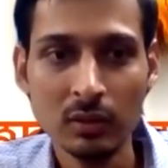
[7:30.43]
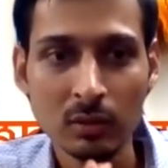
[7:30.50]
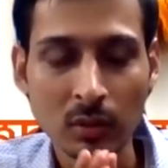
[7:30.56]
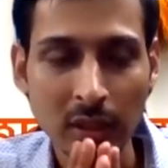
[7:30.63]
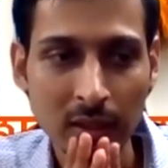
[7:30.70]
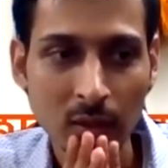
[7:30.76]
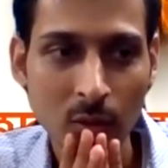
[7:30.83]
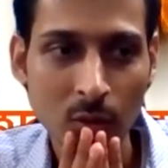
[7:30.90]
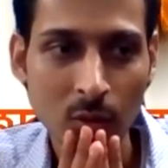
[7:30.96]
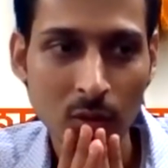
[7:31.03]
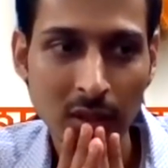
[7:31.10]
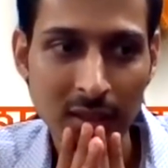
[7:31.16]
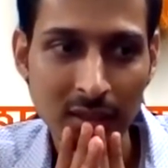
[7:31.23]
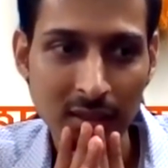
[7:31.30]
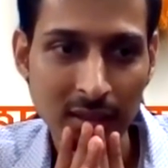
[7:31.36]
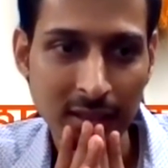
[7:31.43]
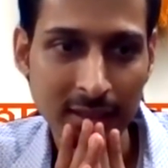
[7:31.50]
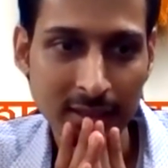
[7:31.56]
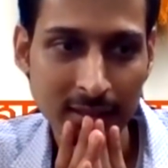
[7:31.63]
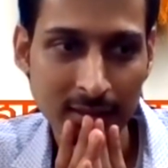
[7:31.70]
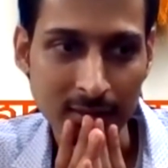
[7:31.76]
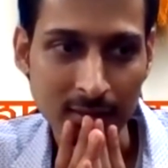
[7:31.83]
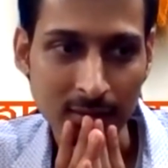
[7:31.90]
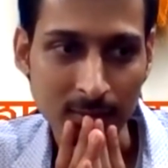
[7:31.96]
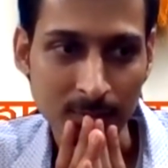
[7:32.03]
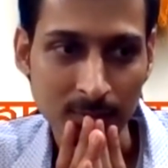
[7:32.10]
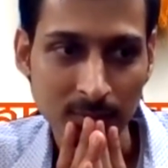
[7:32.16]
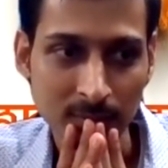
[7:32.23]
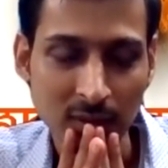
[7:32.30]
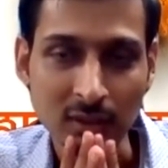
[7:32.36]
So I told her that
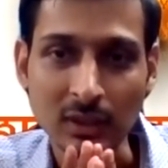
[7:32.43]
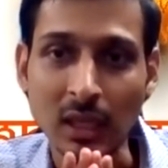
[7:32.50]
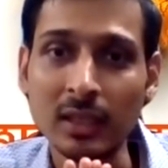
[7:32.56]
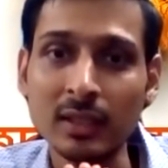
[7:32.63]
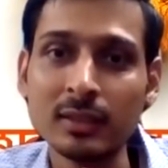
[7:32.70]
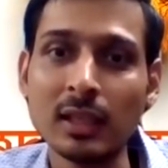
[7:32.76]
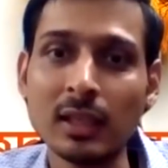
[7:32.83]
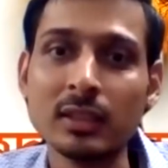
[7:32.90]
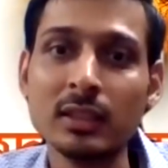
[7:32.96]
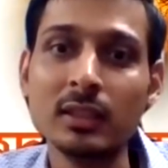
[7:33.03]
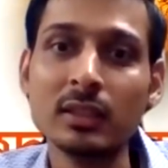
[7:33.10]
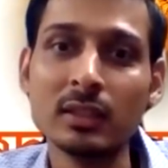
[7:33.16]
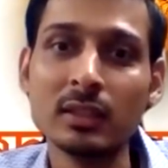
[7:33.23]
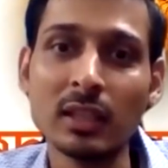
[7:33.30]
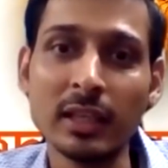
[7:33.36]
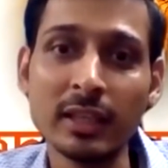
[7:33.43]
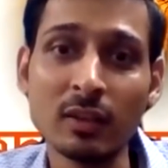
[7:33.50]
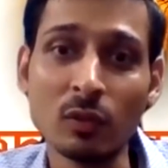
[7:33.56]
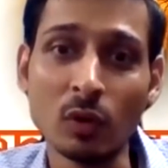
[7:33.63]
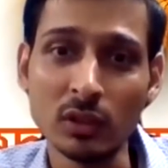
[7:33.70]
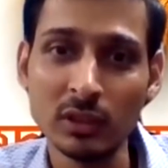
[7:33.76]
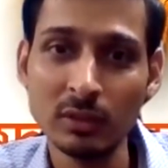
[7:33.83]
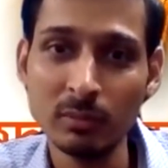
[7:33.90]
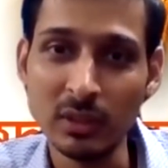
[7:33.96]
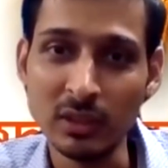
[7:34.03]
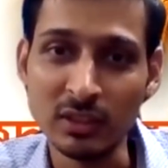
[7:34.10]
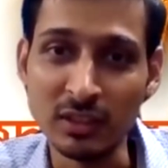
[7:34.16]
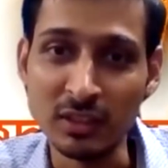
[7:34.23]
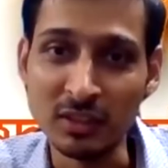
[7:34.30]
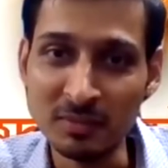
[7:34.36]
Sade Sati is like a washing
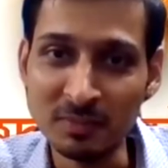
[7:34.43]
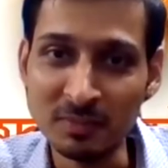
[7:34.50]
machine,